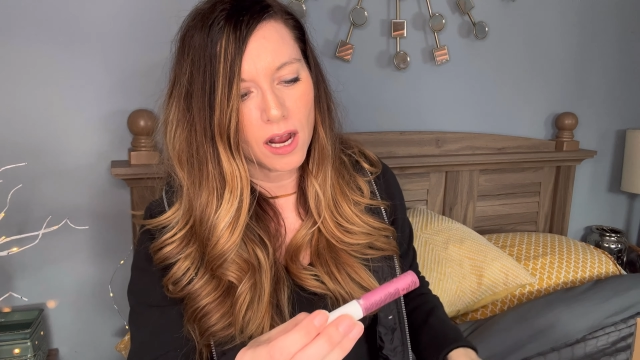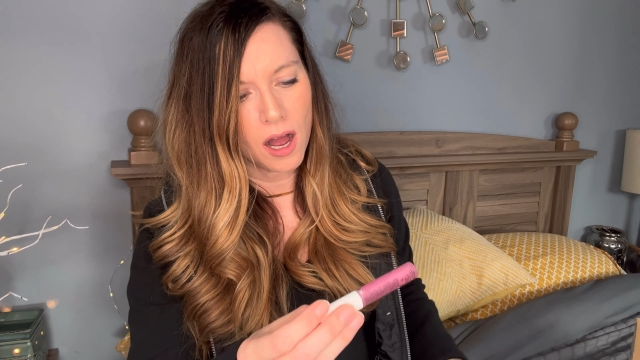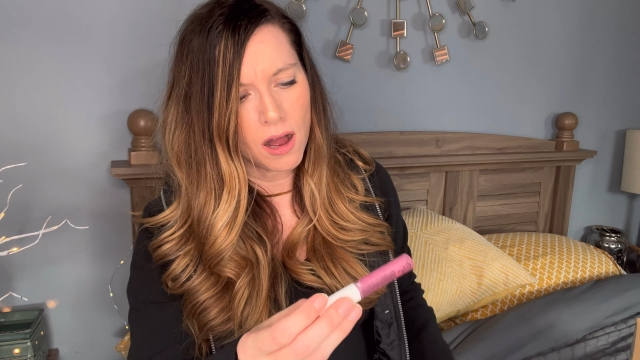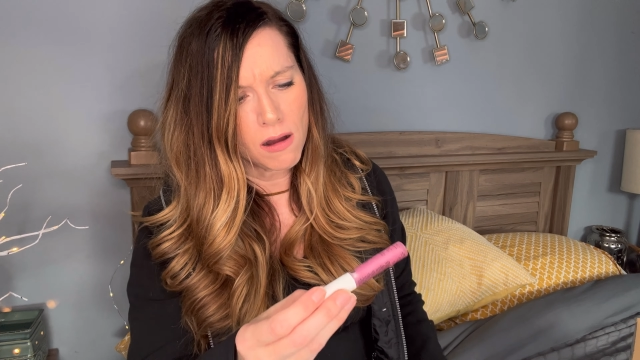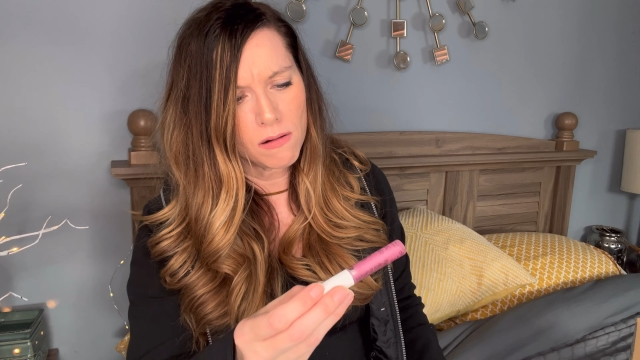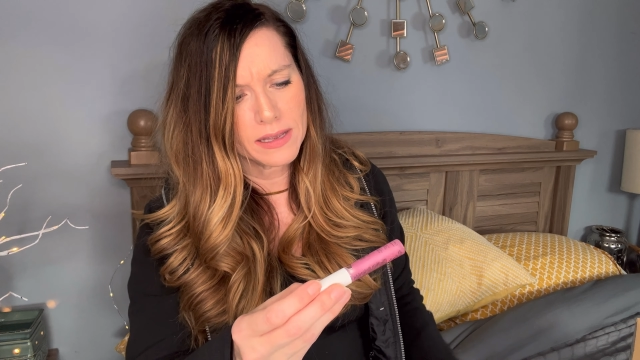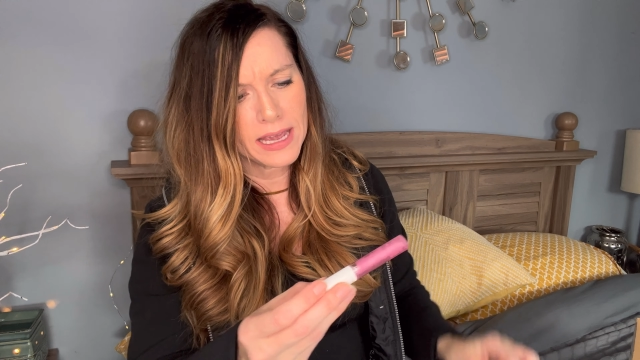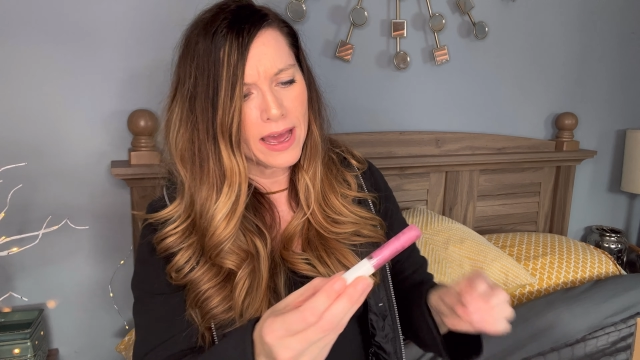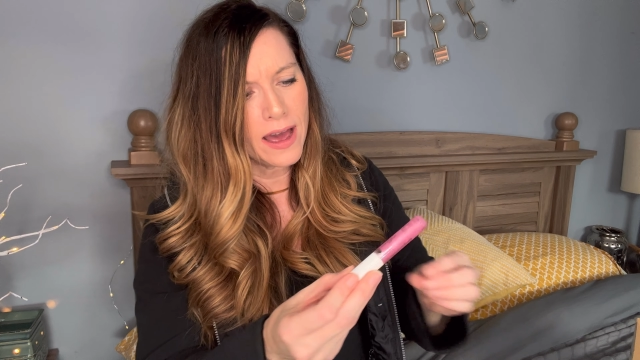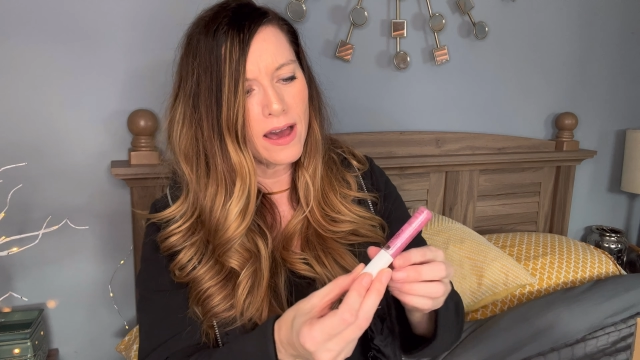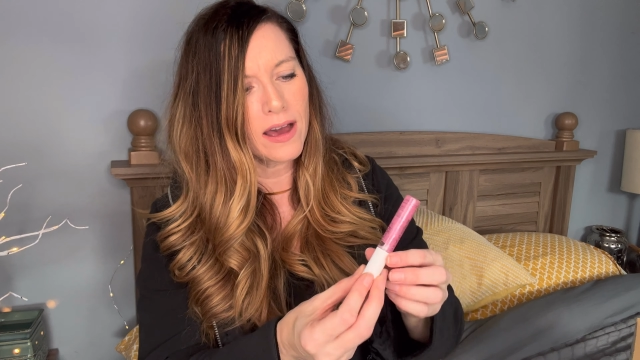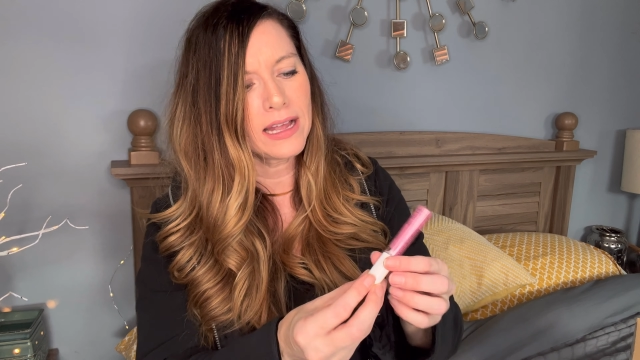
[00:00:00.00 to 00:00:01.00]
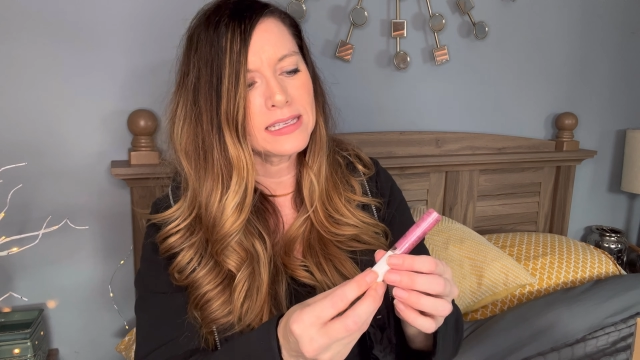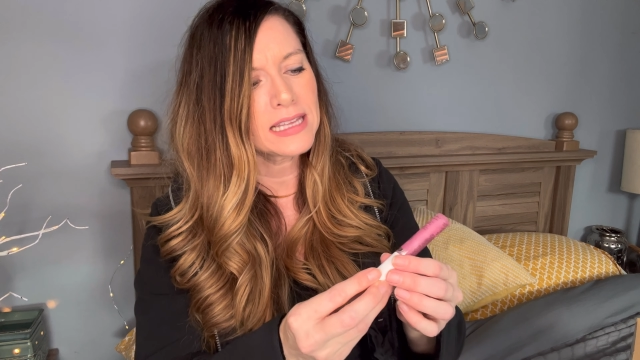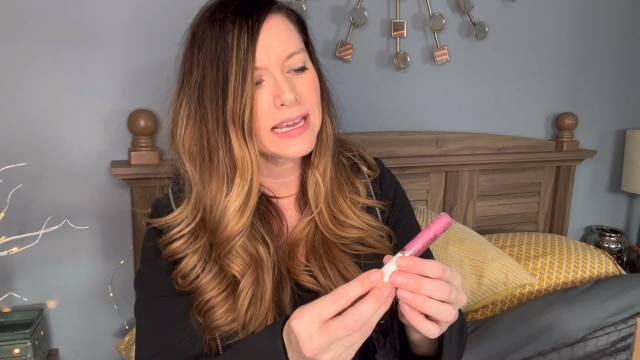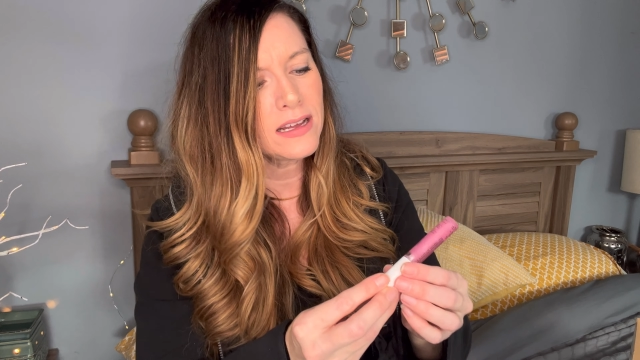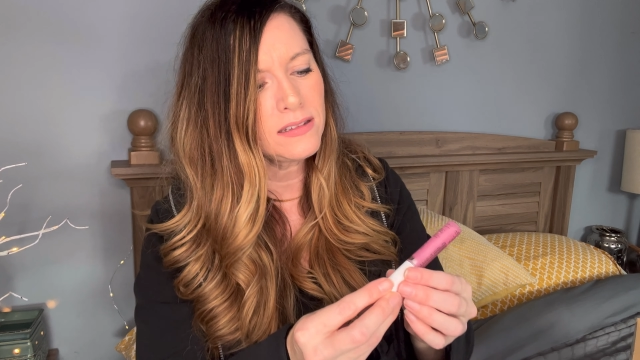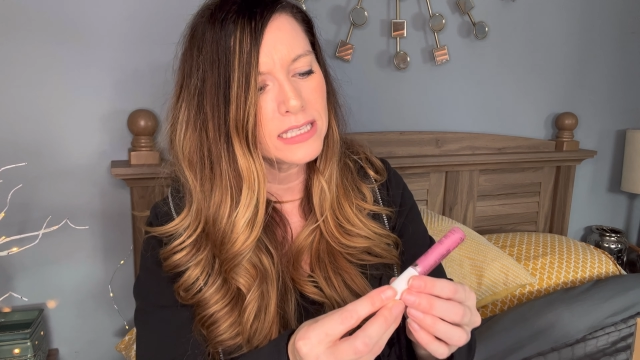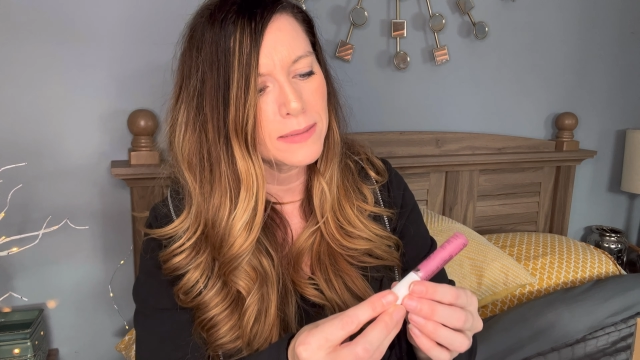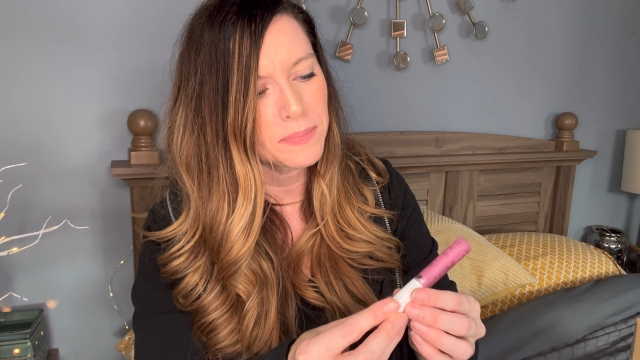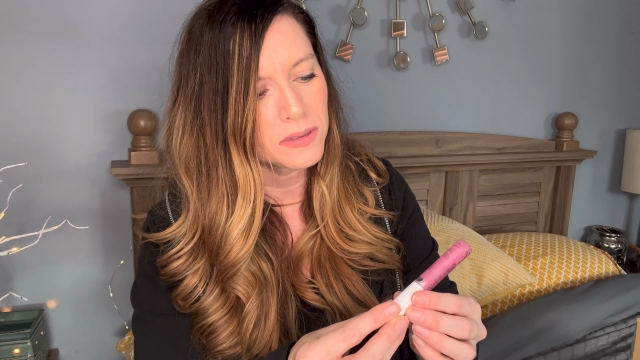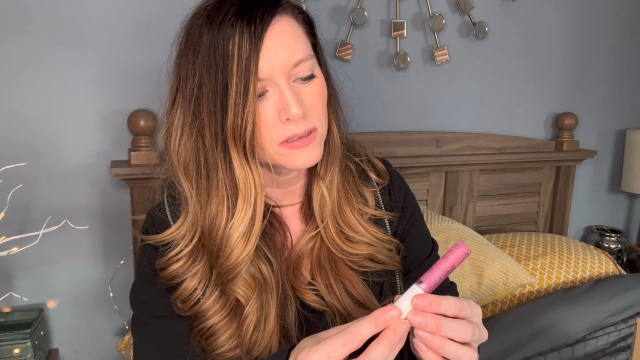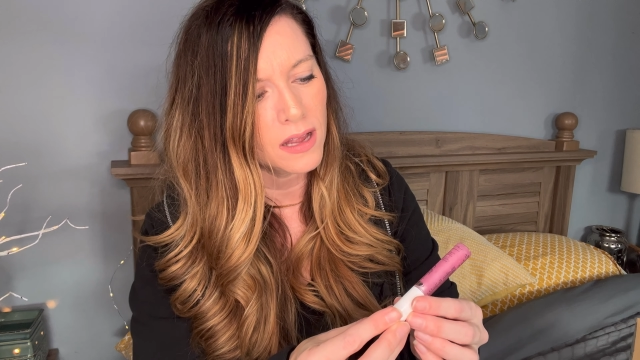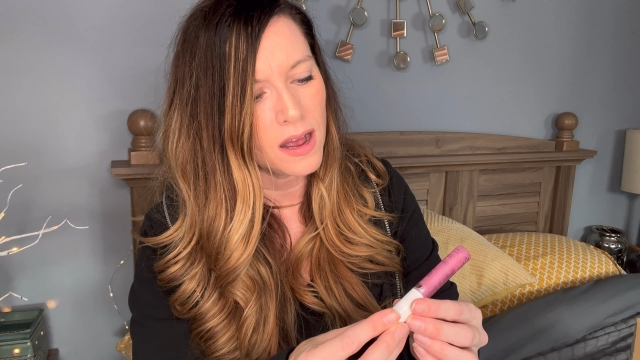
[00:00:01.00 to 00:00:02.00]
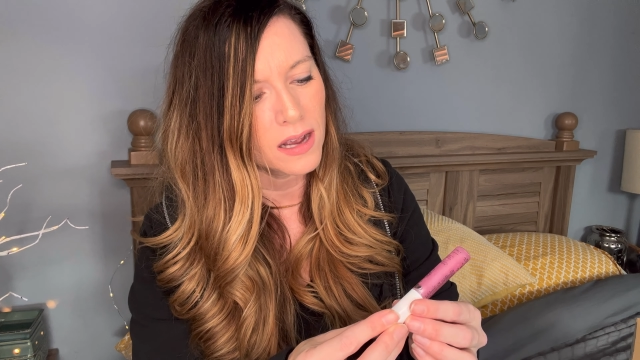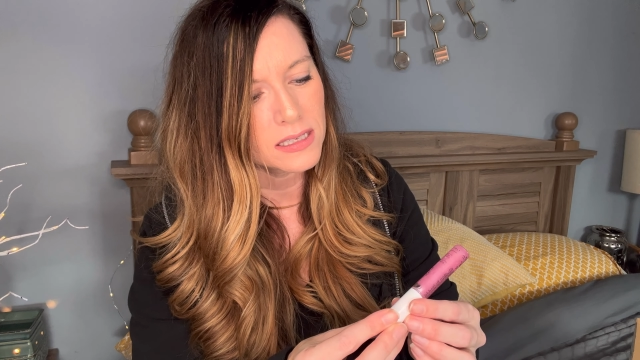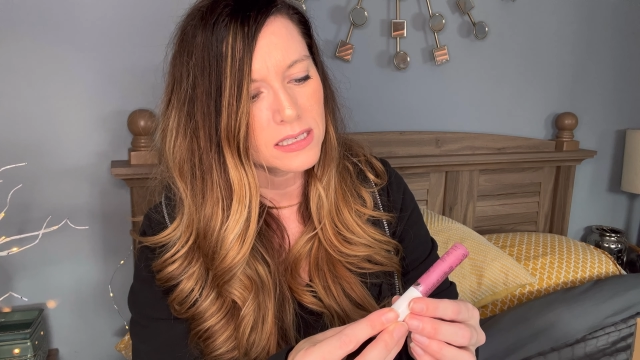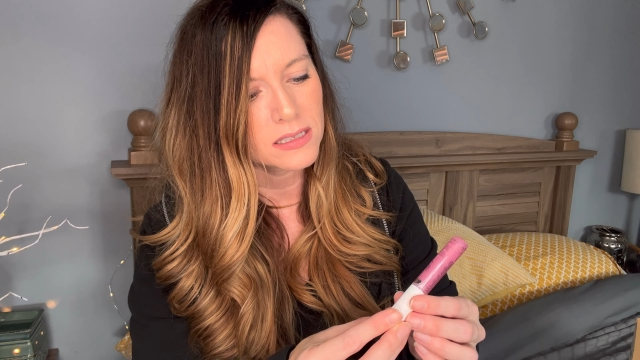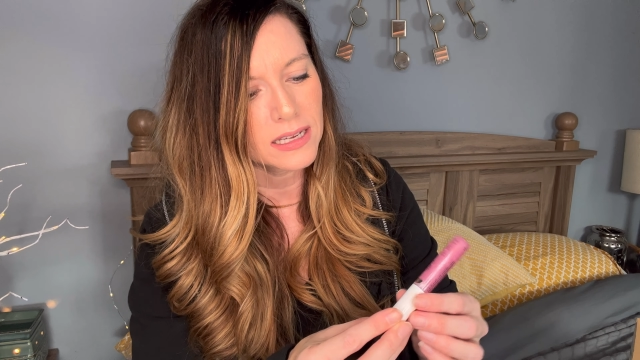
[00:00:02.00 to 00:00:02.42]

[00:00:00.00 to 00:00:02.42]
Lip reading: oh yeah, it's like a lip gloss.